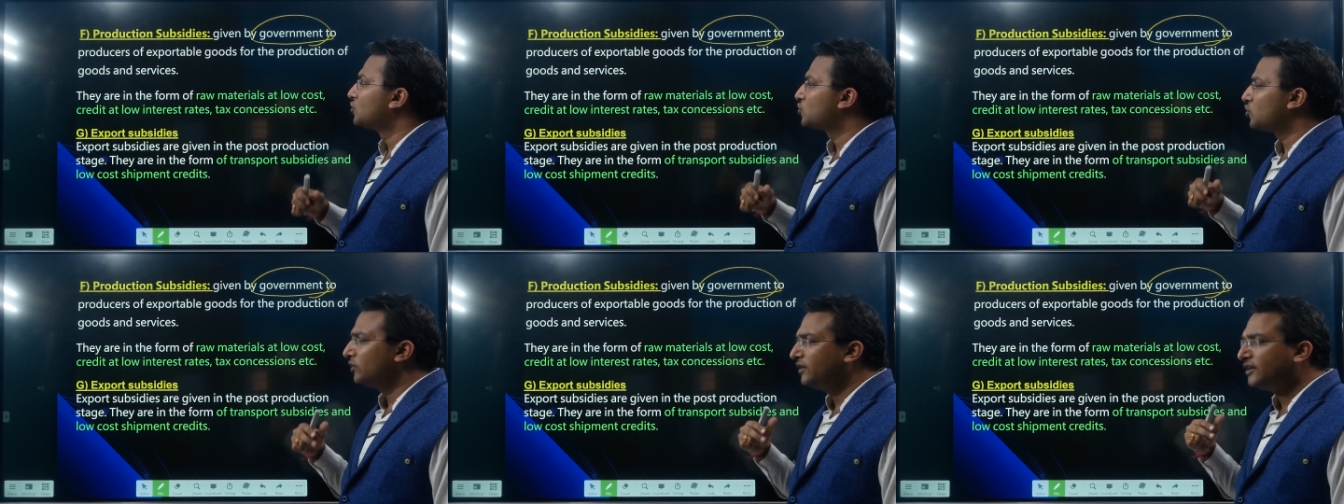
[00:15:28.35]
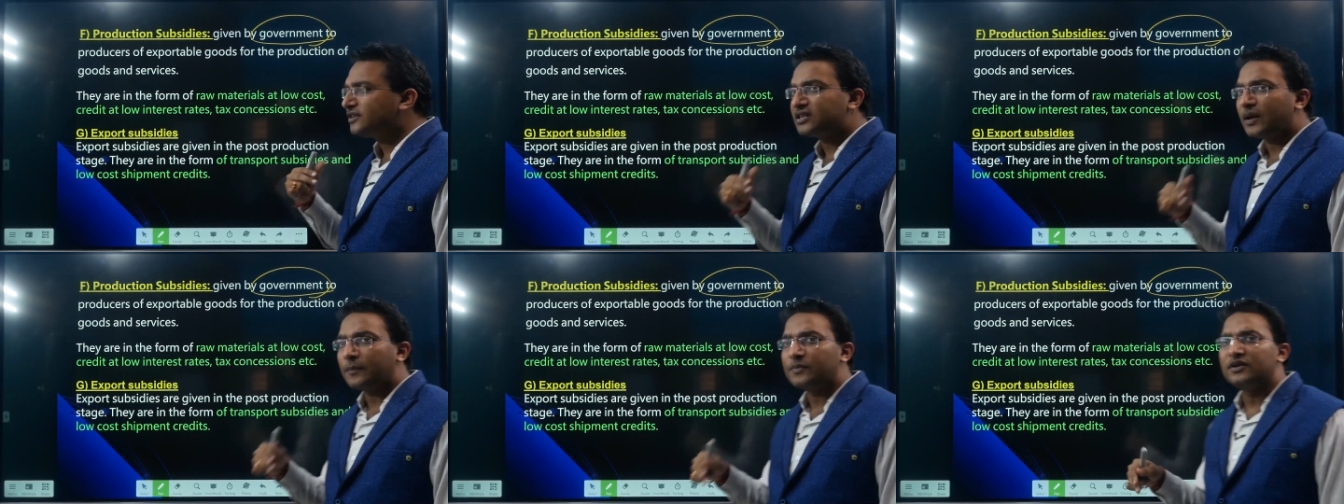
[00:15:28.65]
So
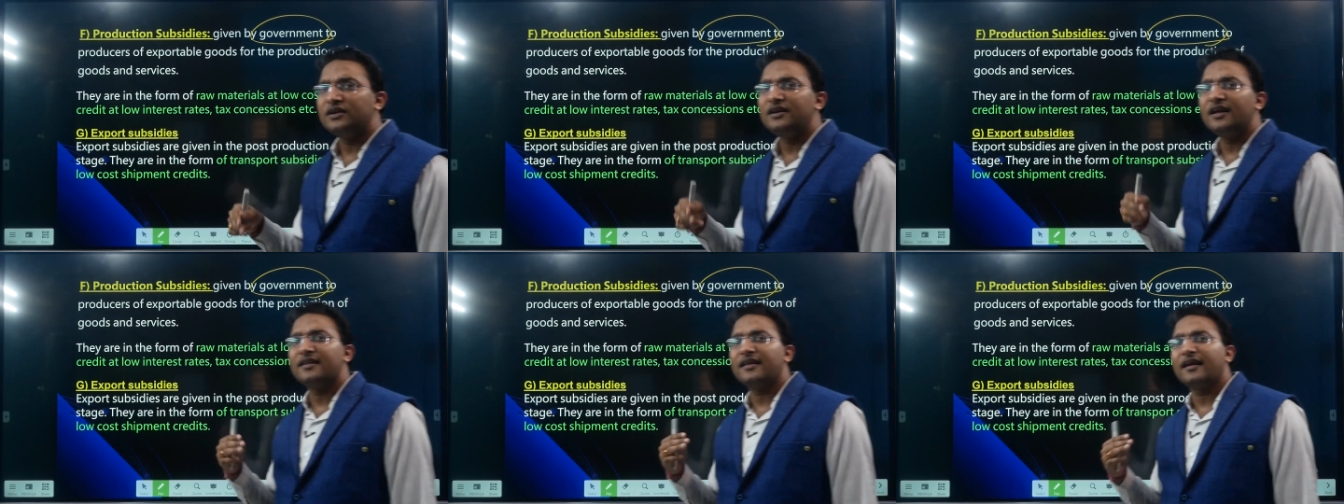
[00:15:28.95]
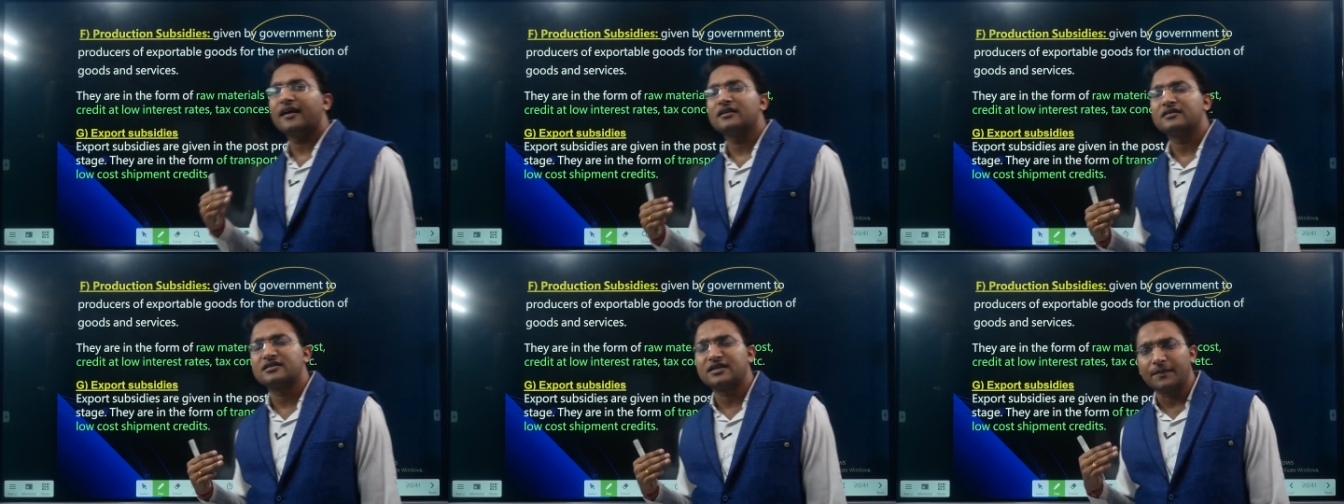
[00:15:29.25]
these
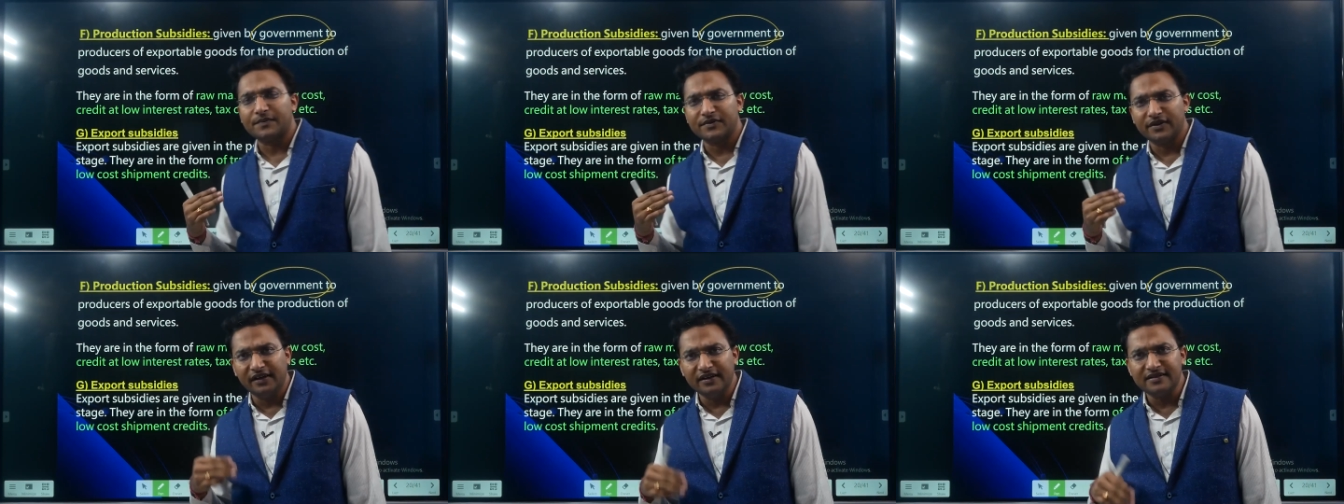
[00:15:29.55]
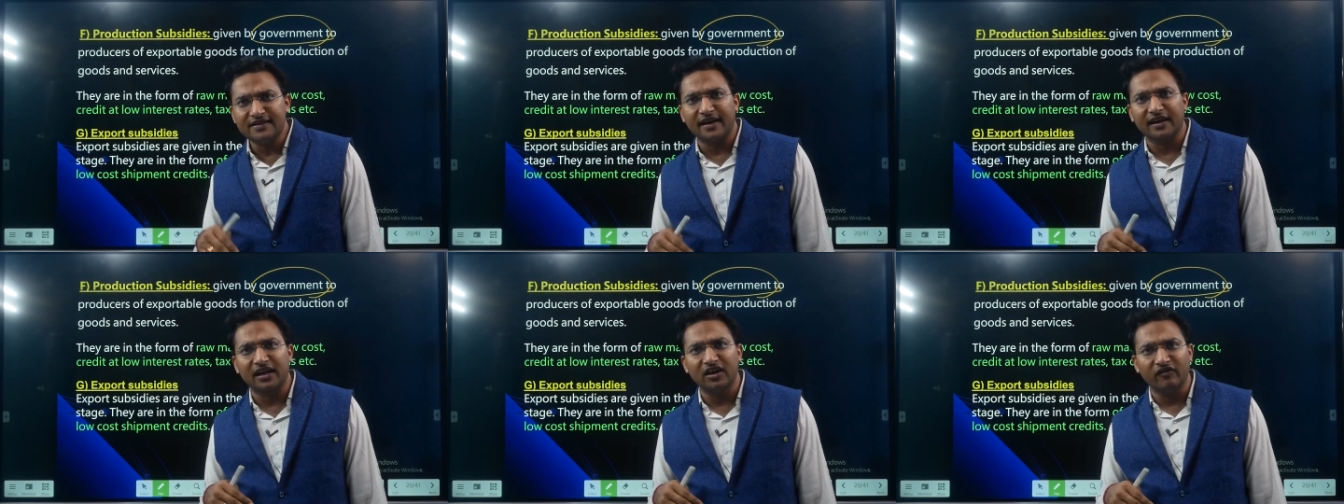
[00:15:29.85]

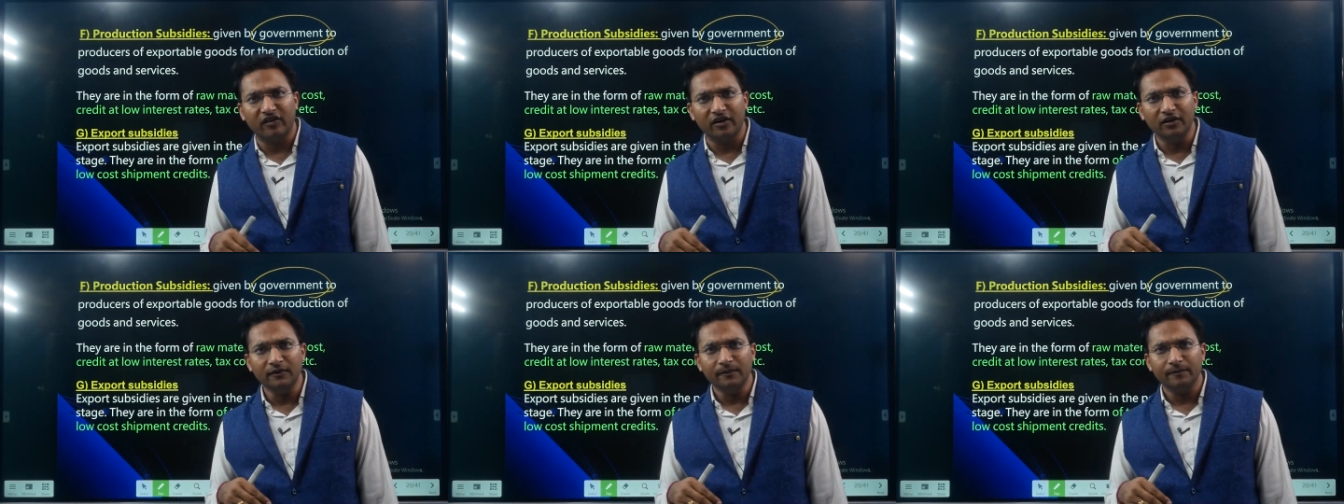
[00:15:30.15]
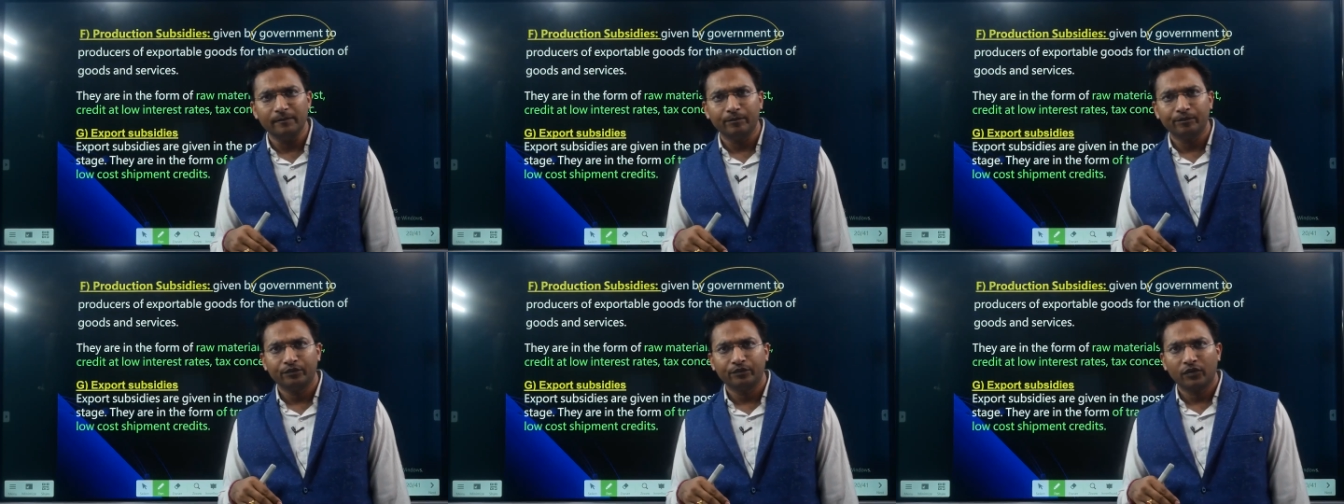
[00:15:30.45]
subsidies are
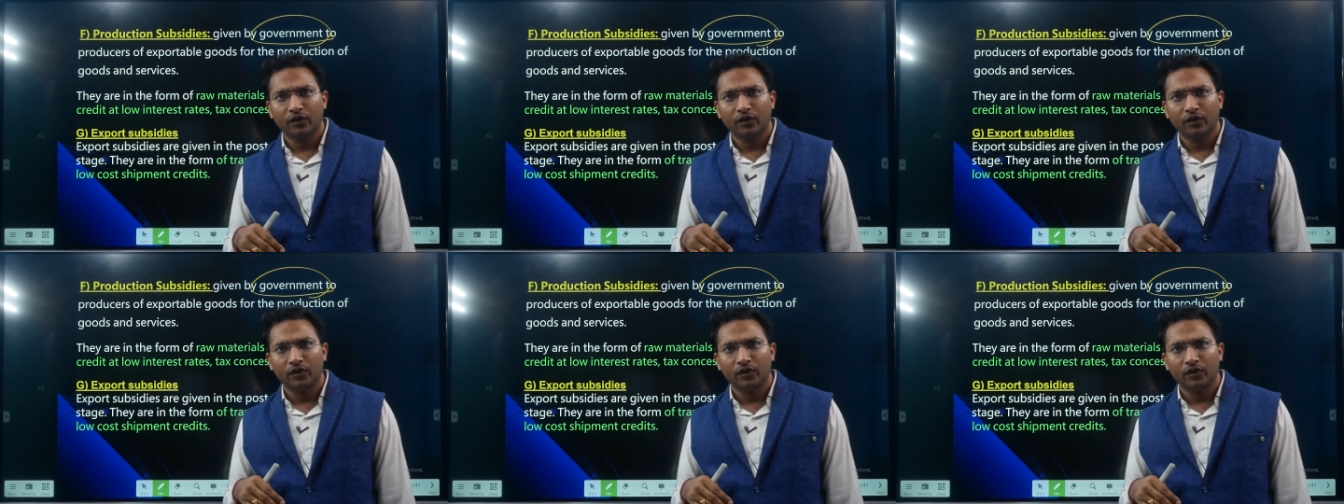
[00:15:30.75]
given